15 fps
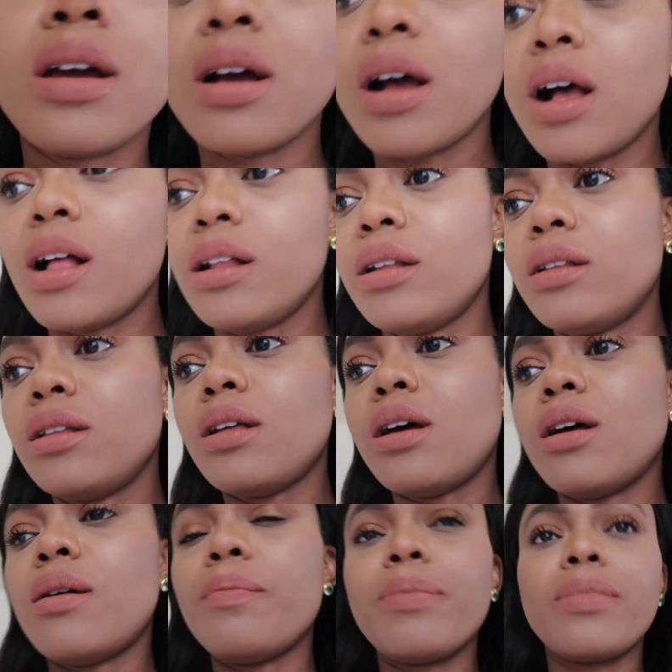
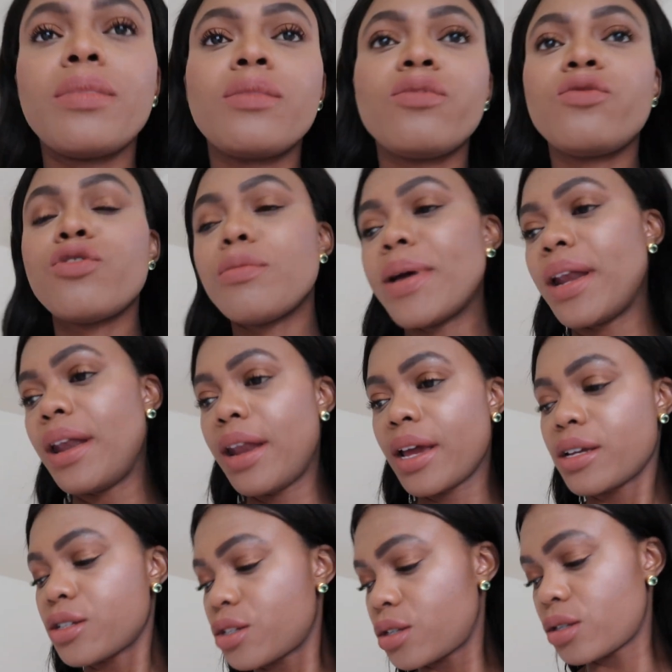I'll, for my
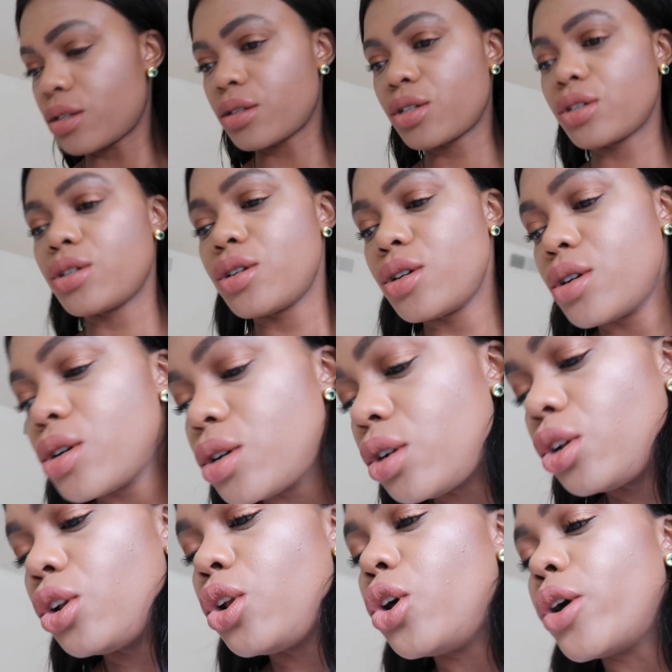next
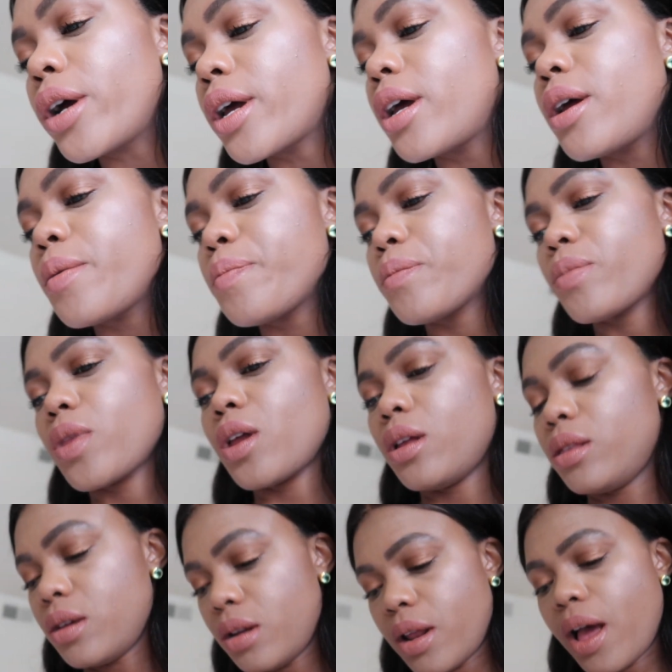look,
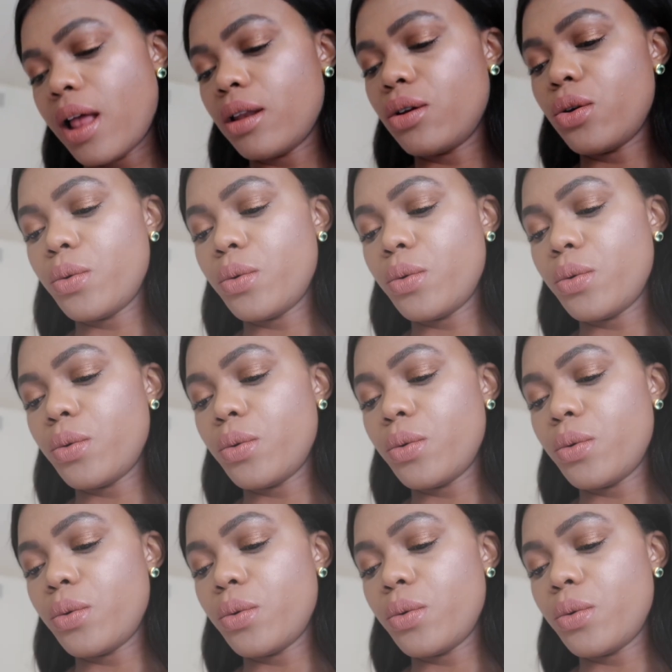then I'll go